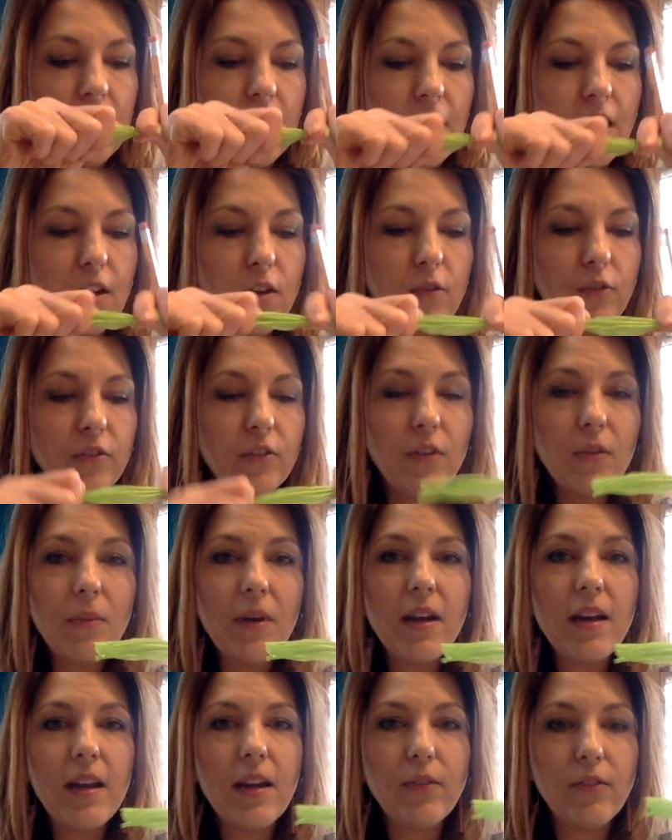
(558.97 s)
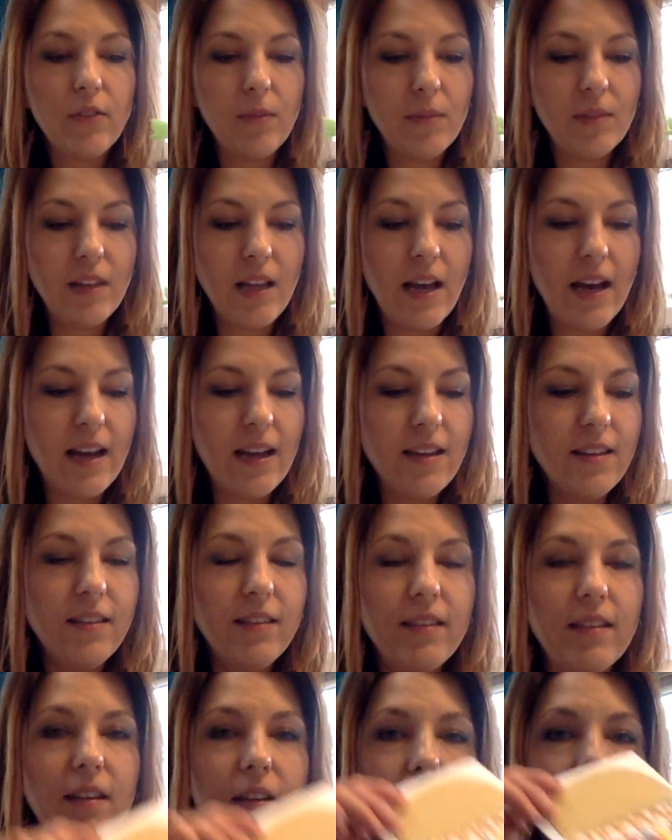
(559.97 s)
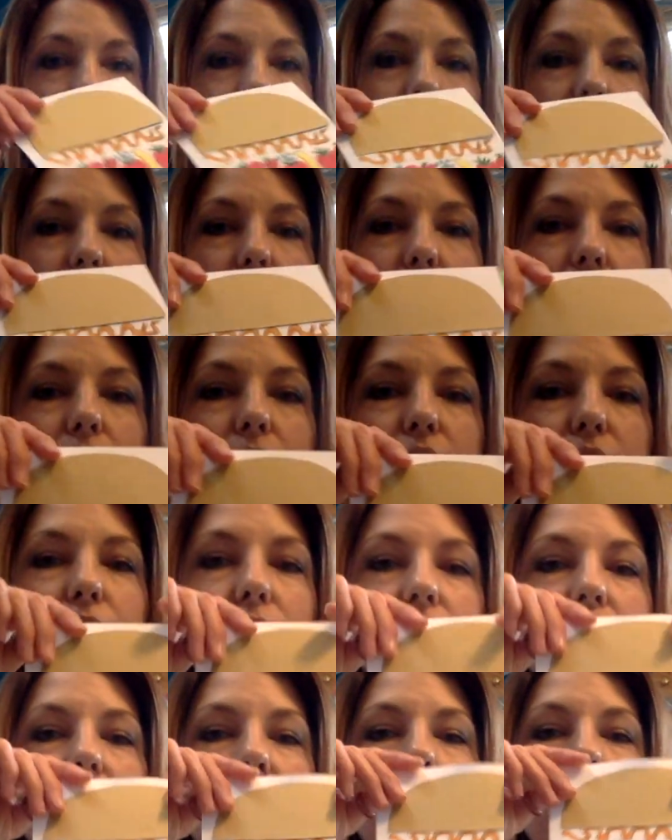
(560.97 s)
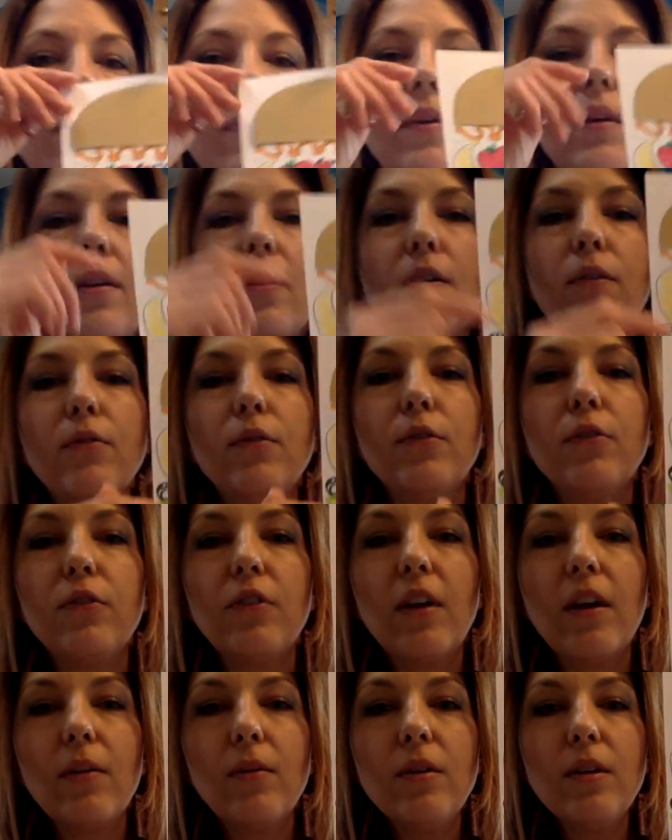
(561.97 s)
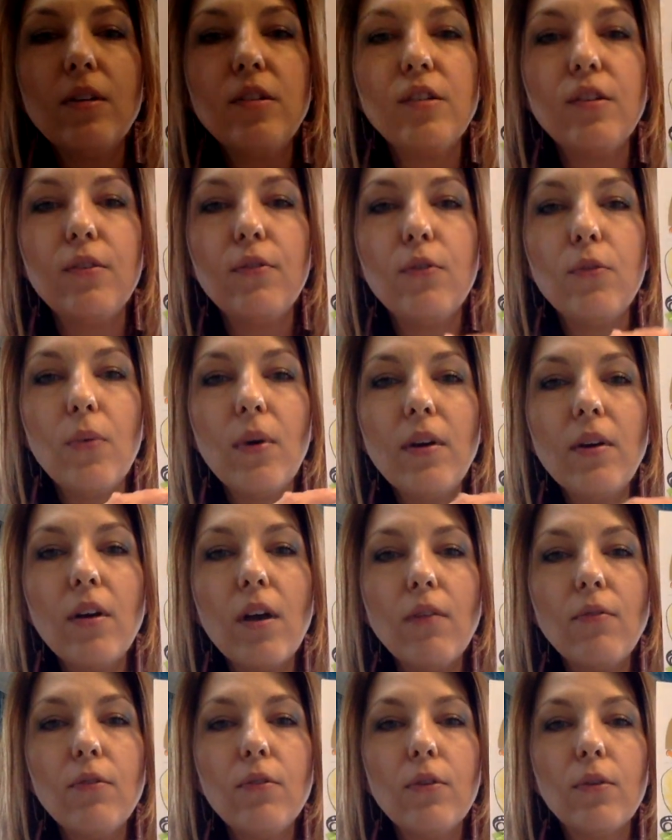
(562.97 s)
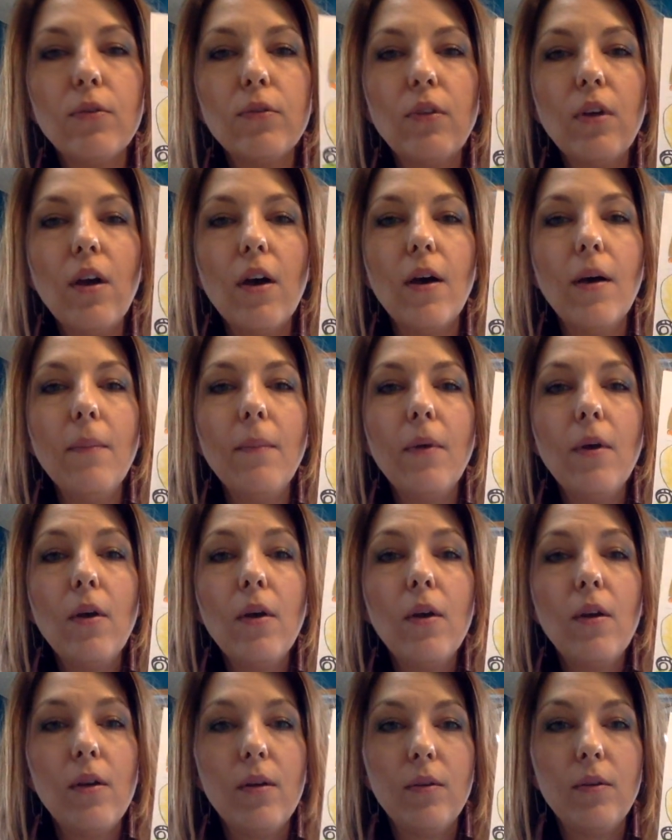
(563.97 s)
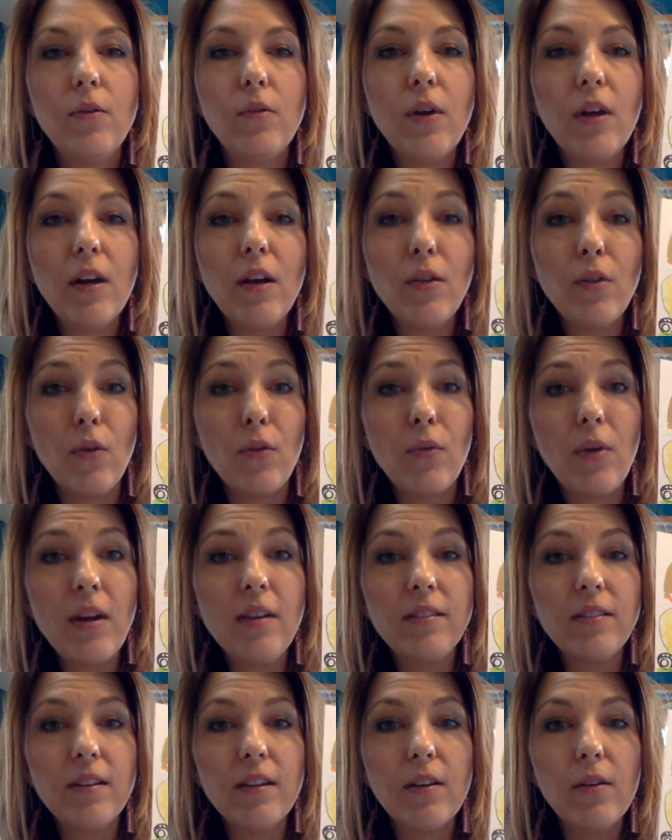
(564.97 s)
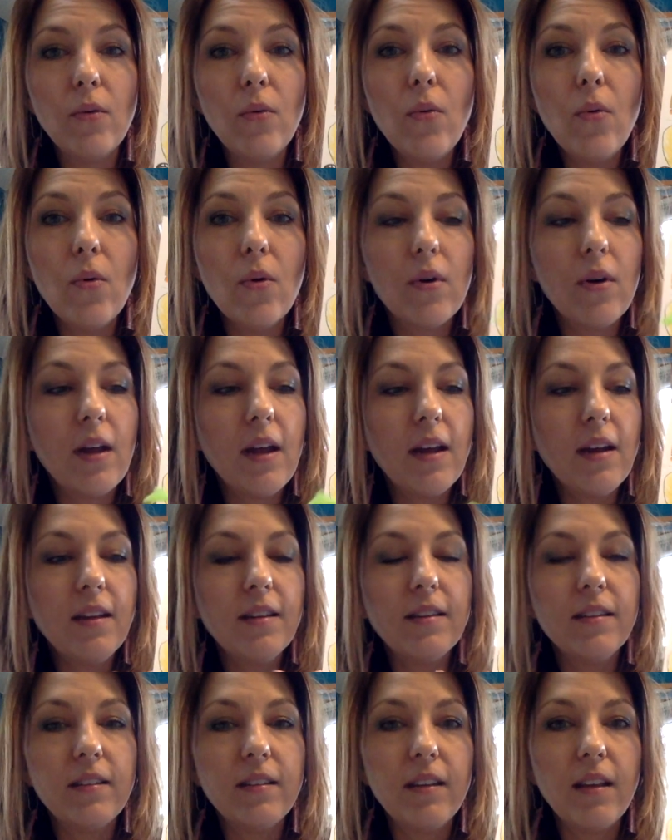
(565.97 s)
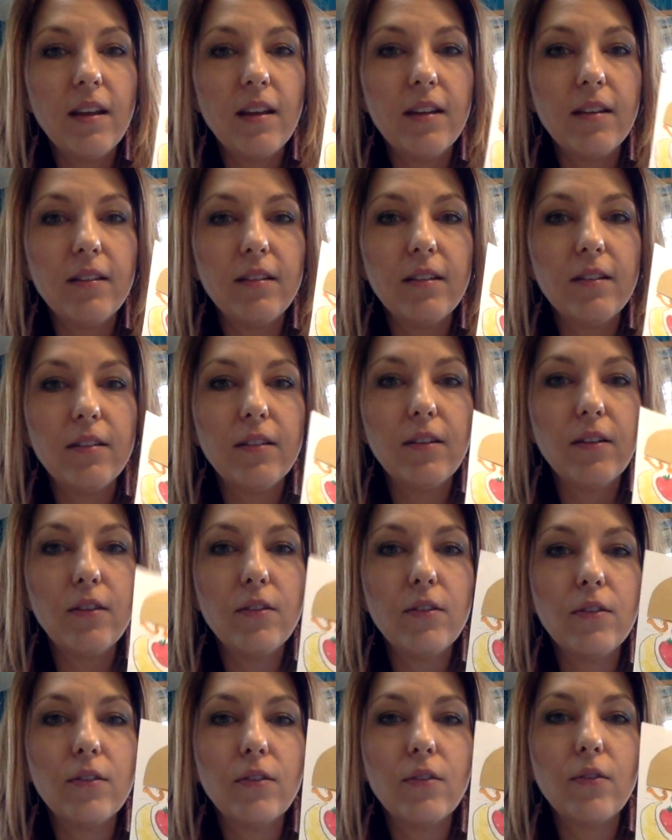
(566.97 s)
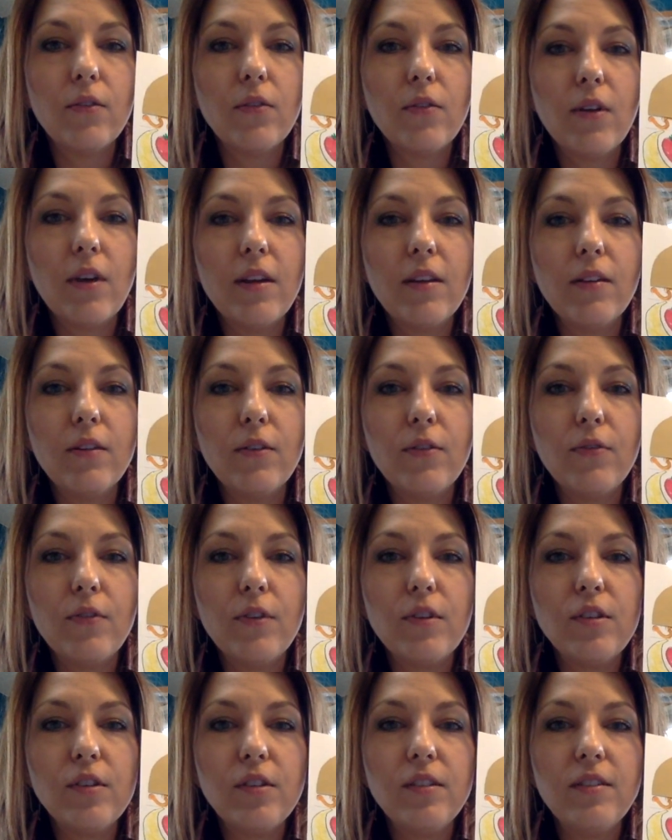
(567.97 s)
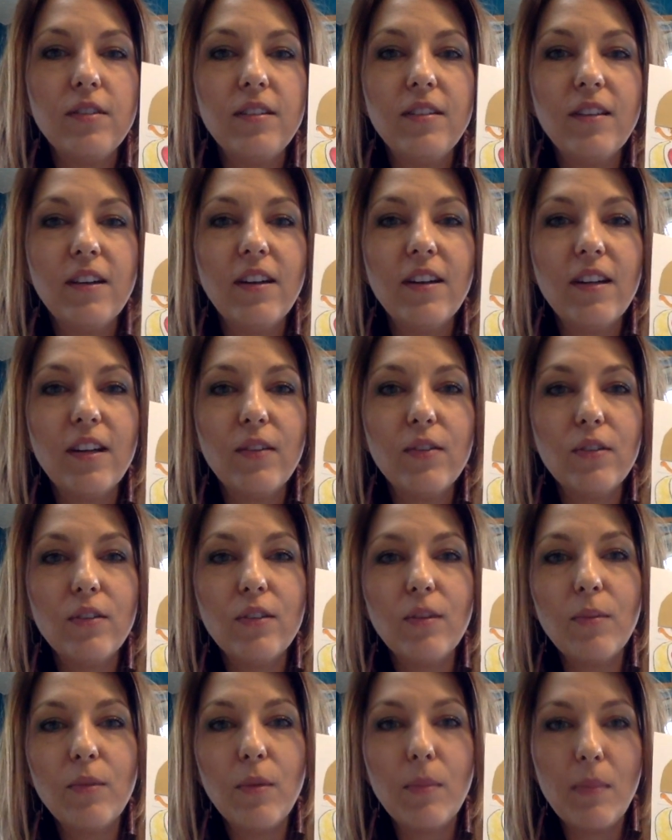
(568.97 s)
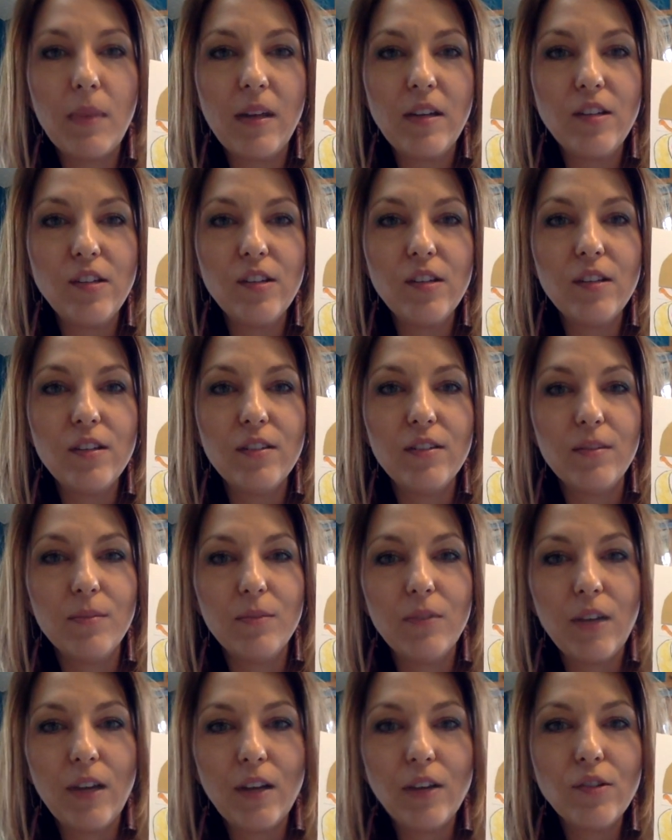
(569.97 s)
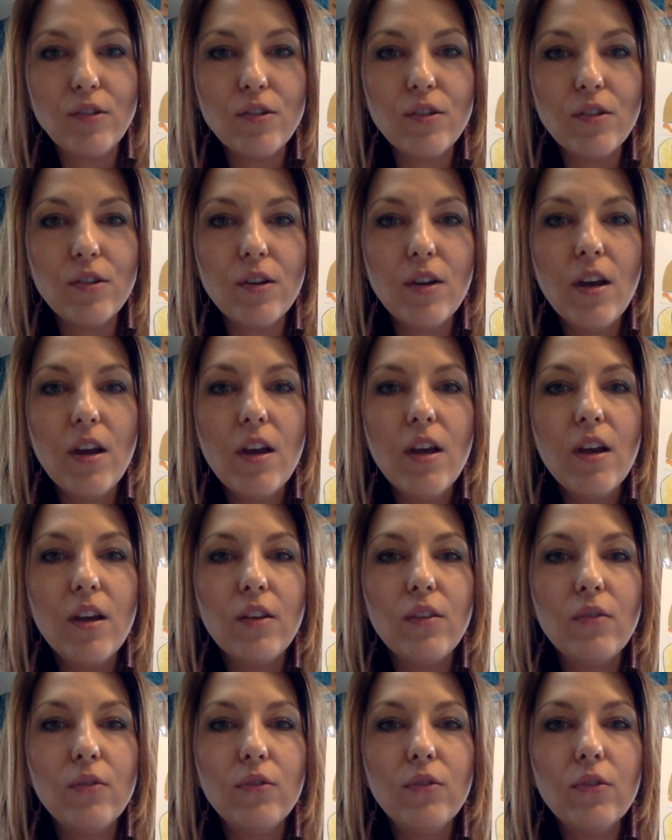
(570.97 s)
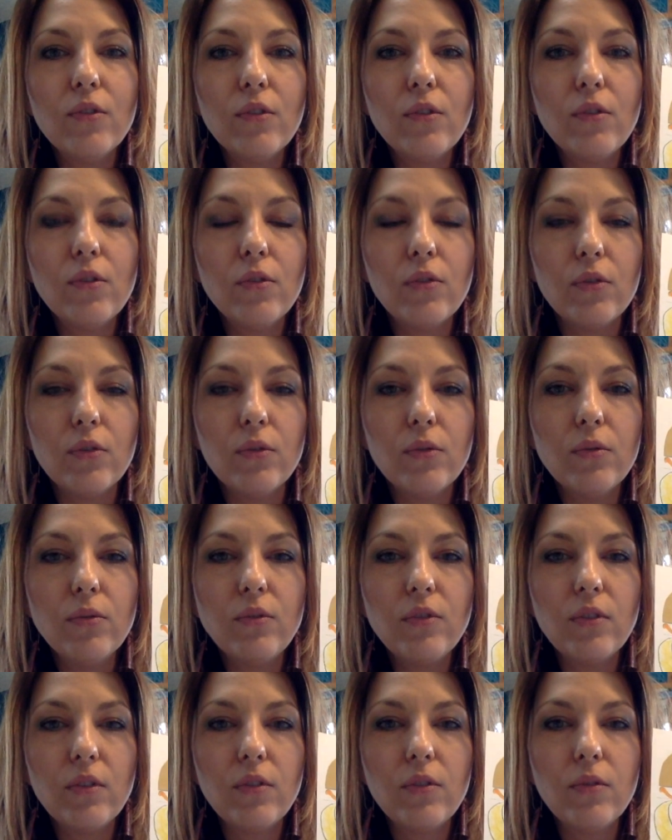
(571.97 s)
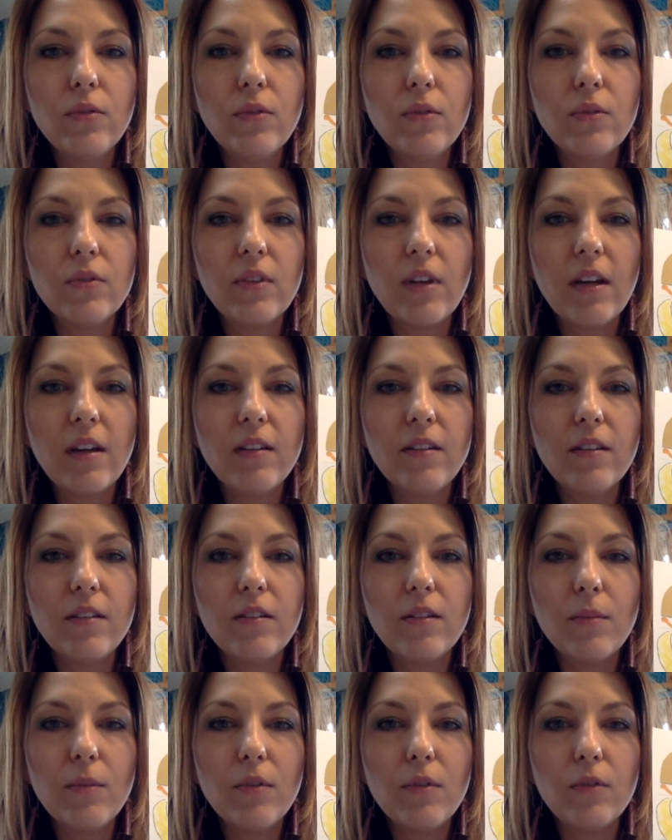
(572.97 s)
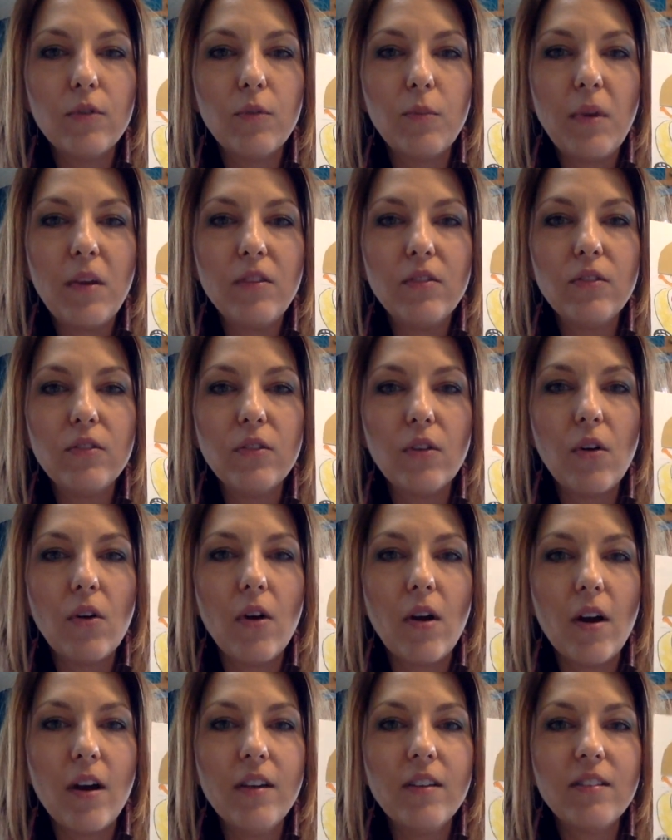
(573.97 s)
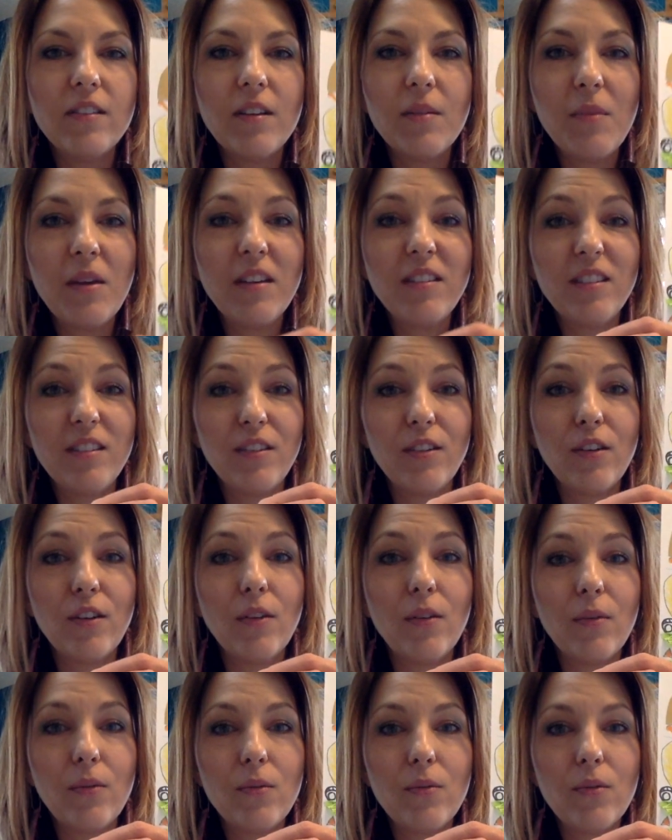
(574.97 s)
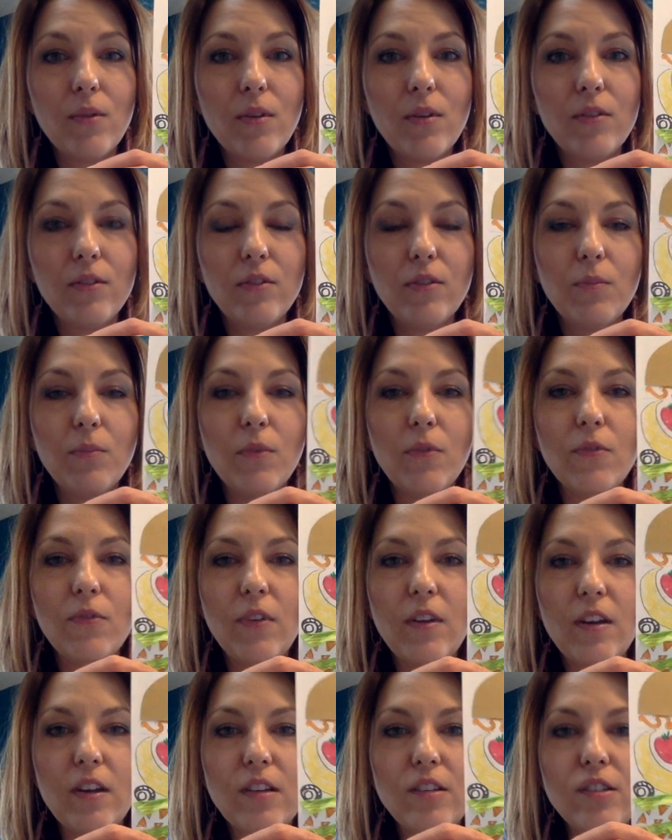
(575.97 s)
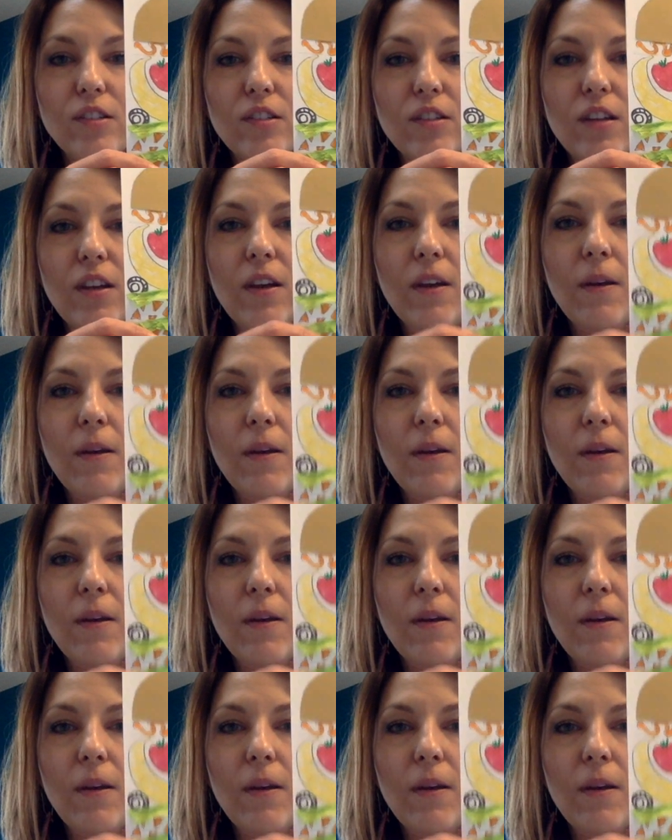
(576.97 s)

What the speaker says: And you still might have some lines that are on the original template of your sandwich. And if you want to cover those up, you can either erase it or adding this lettuce is another great little finishing detail and it gives it some dimension and some texture. Use your glue to glue those on in some of those spaces across. It makes it look really super finished.